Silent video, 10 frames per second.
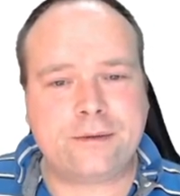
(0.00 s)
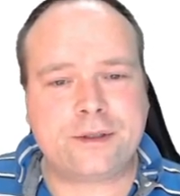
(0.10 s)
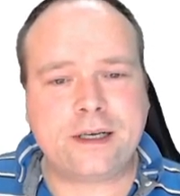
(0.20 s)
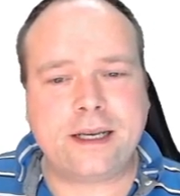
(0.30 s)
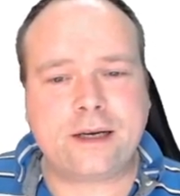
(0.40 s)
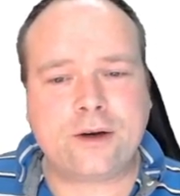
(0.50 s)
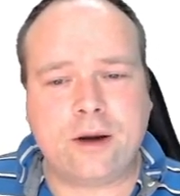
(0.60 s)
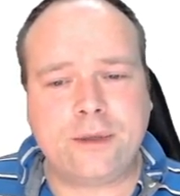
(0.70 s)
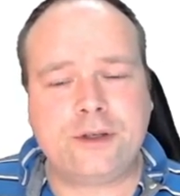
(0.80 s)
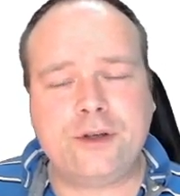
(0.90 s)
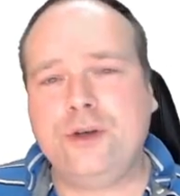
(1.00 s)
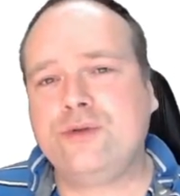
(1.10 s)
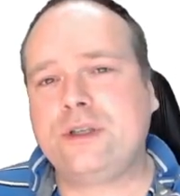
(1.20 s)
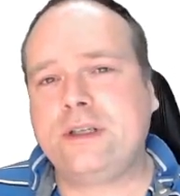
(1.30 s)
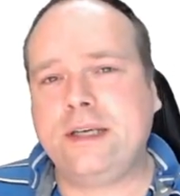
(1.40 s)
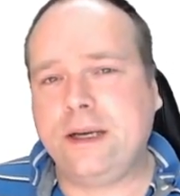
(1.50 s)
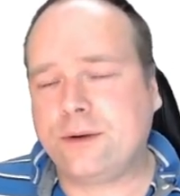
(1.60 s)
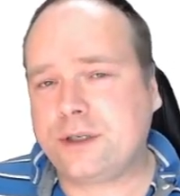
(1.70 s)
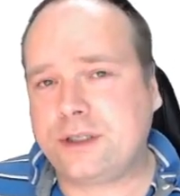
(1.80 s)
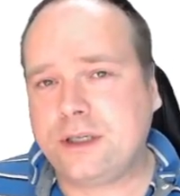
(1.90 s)
not that common to use
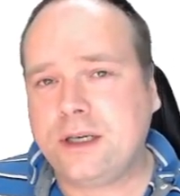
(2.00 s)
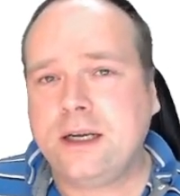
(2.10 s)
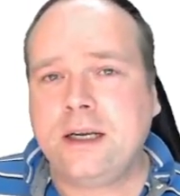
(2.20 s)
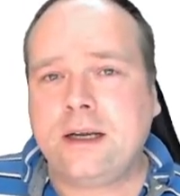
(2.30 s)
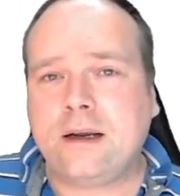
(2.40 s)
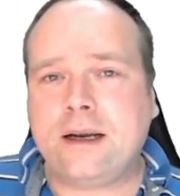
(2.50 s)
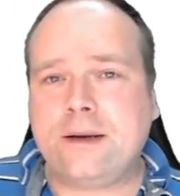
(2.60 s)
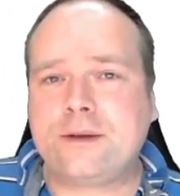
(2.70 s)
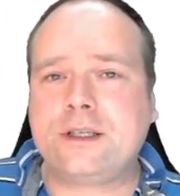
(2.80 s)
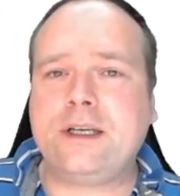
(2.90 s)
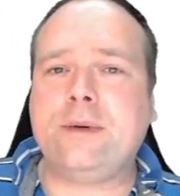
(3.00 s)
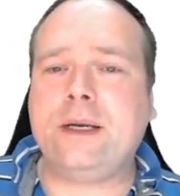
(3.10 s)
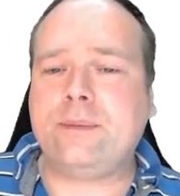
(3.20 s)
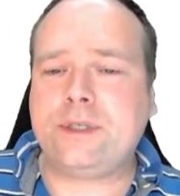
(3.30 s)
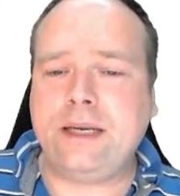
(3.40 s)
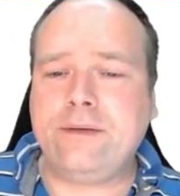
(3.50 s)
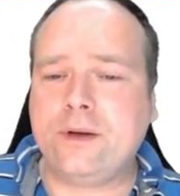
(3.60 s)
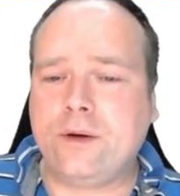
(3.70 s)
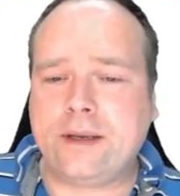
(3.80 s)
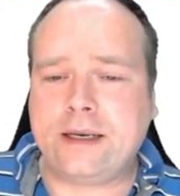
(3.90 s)
Linux or Linux. It was, even
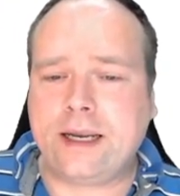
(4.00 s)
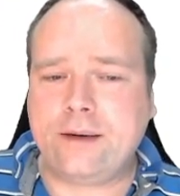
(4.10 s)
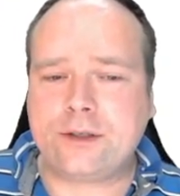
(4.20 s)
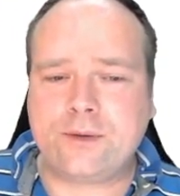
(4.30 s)
though that Linux